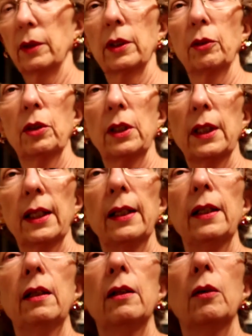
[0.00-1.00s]
So
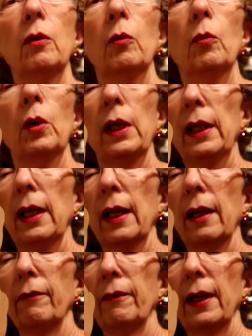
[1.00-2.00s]
today we
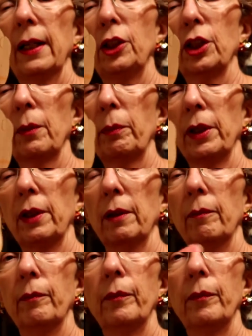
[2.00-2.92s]
have a shepherd,